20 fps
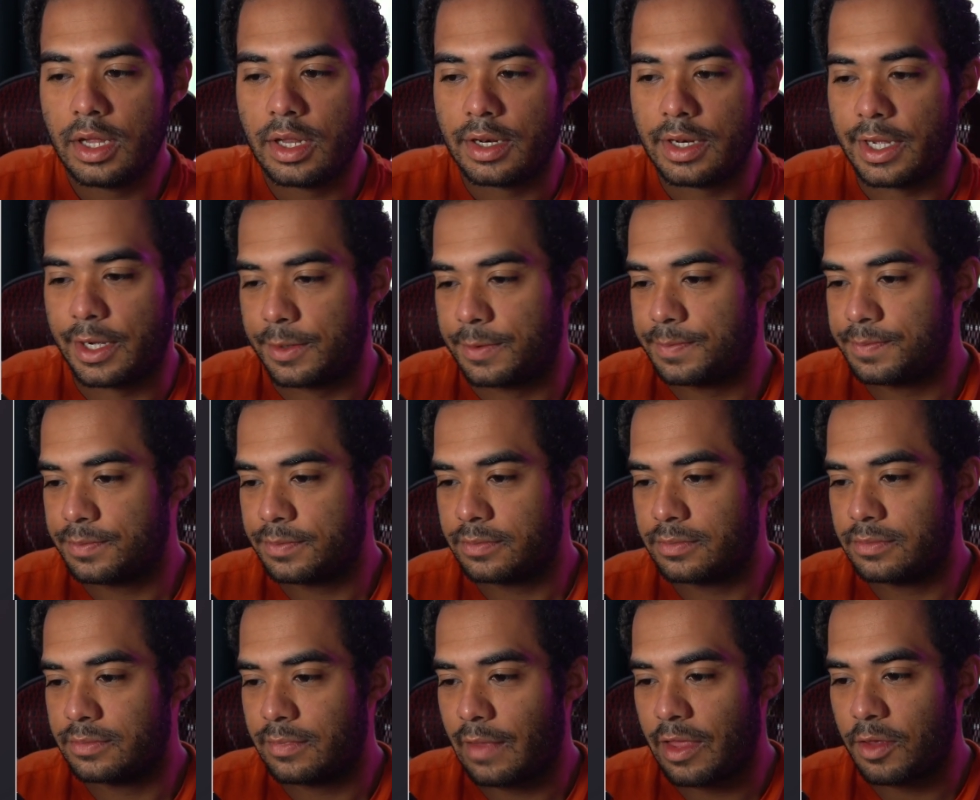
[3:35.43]
Now
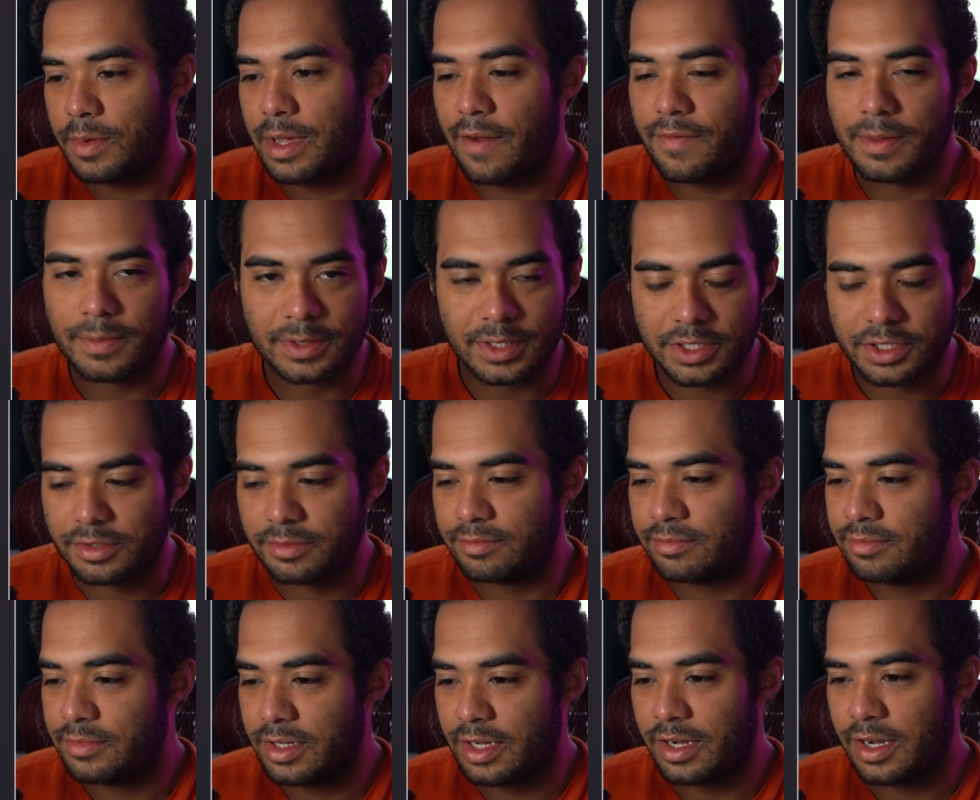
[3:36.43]
that we have the position
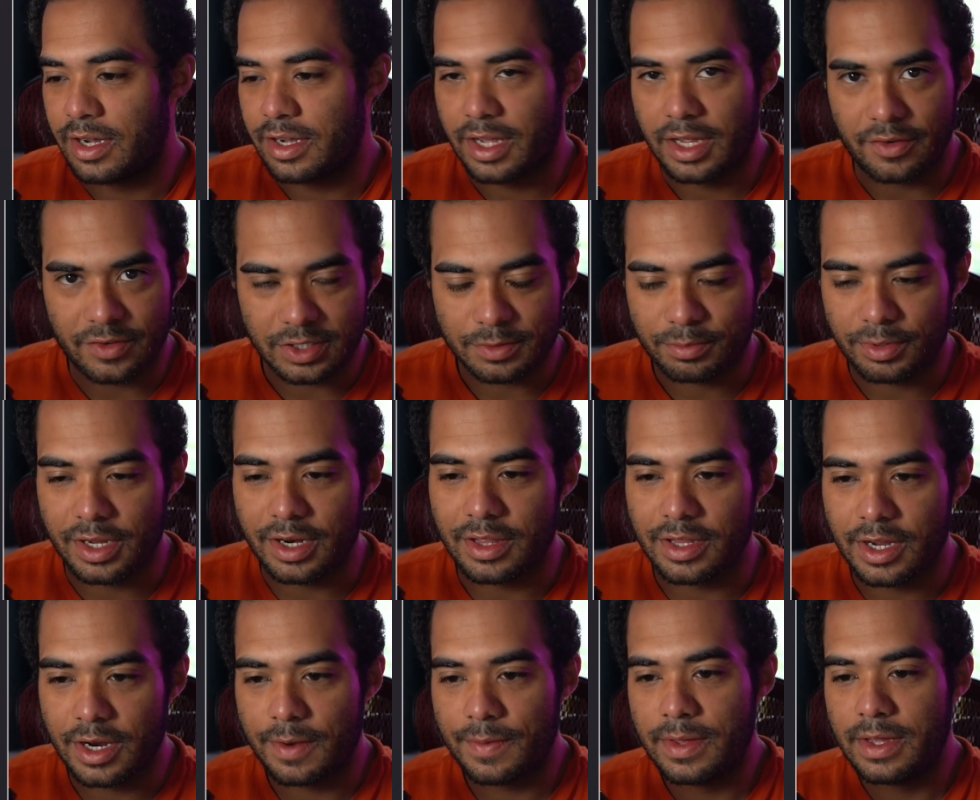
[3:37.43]
kind of explained
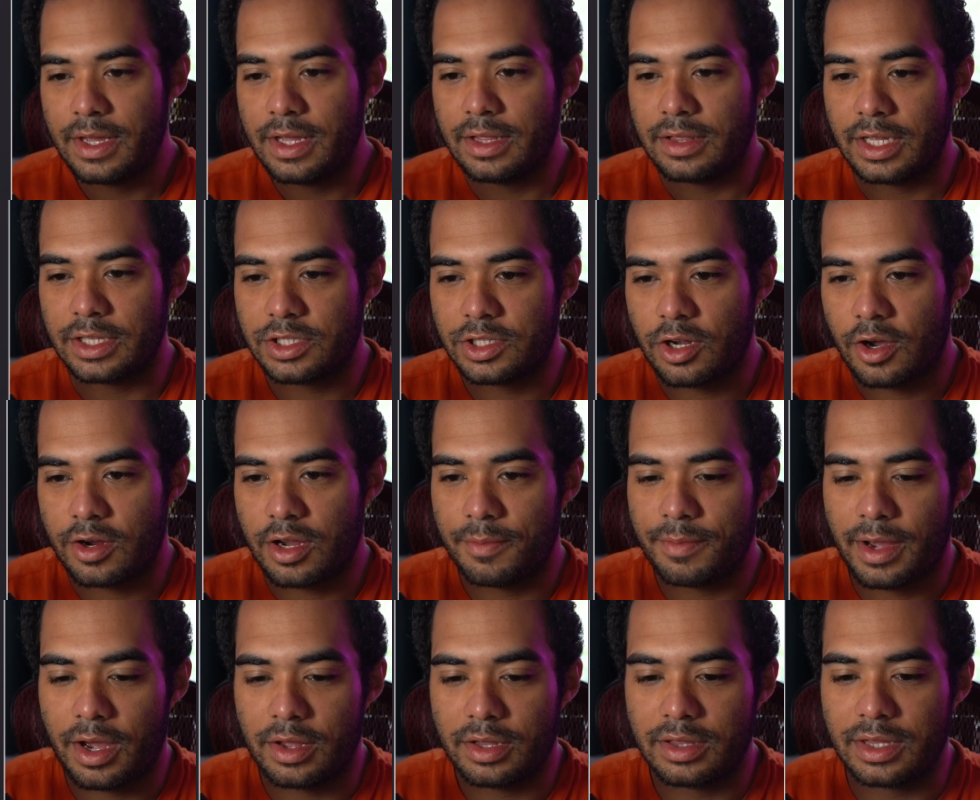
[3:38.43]
there, let's talk
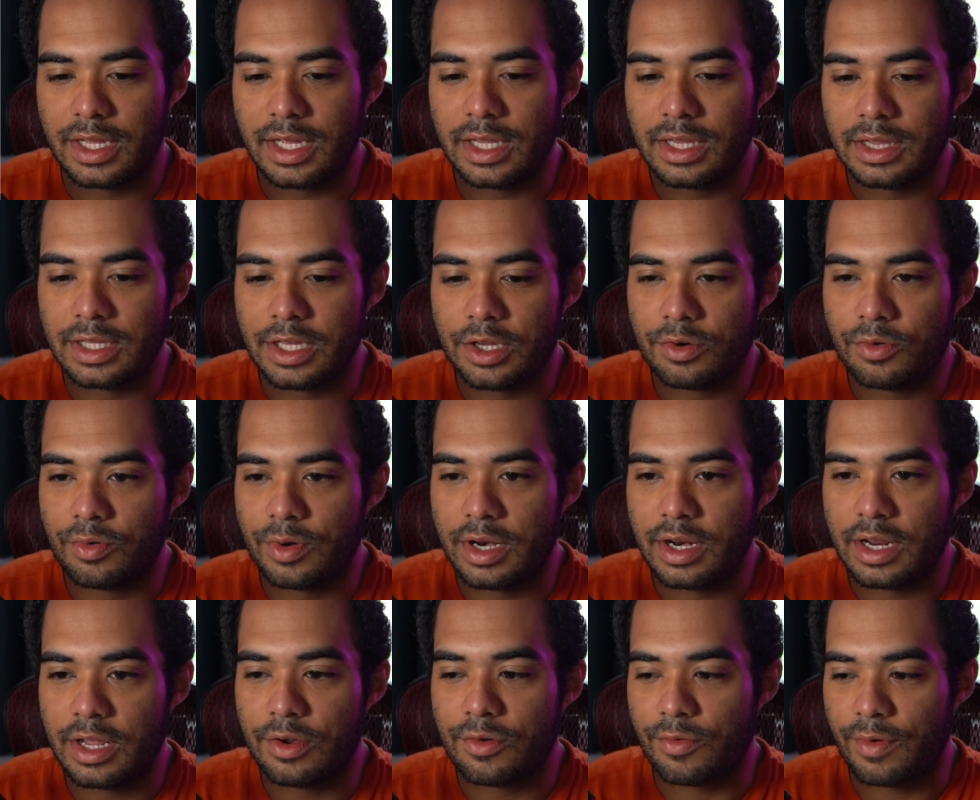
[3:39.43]
about the
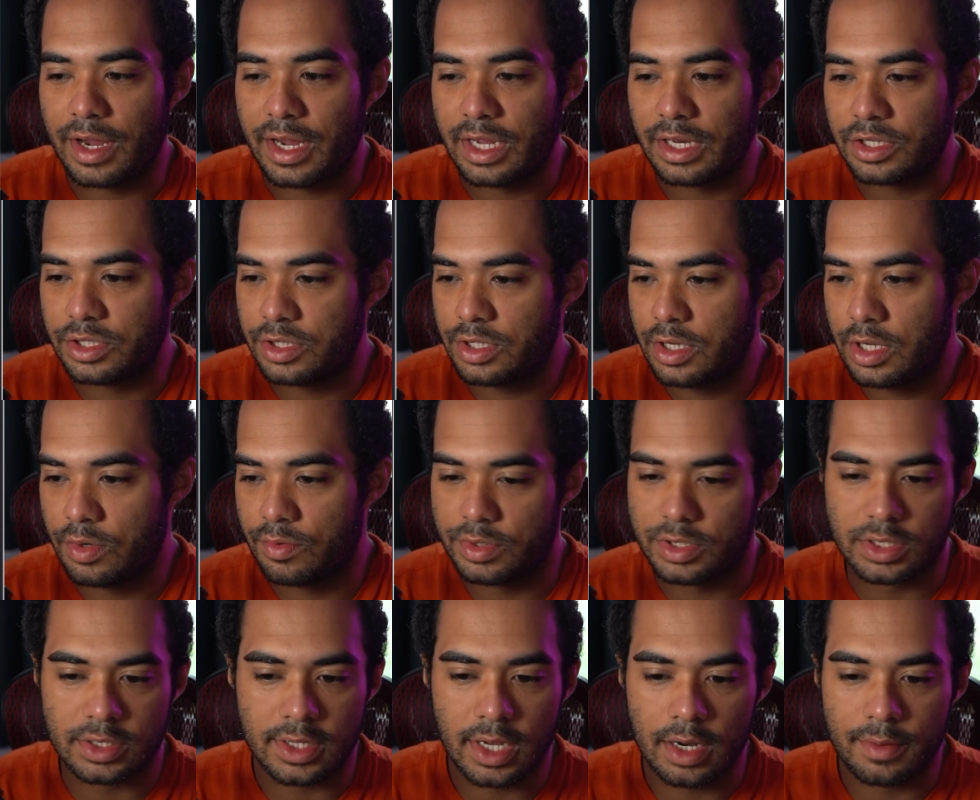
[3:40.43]
liquidity range,
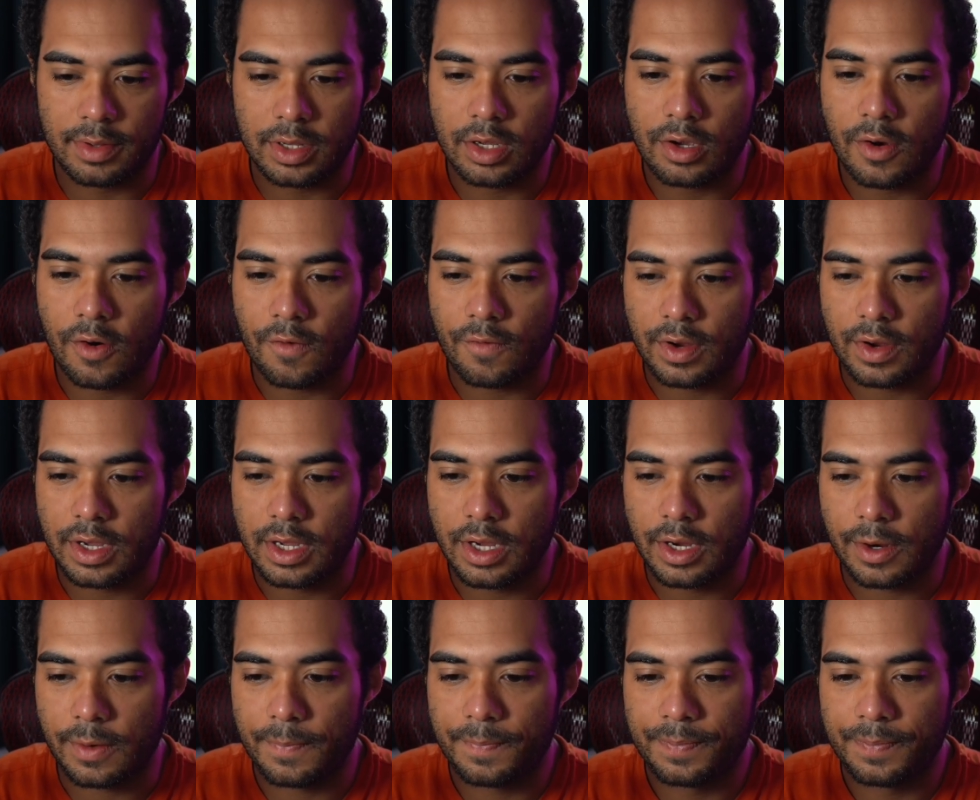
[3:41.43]
which is going to be over here.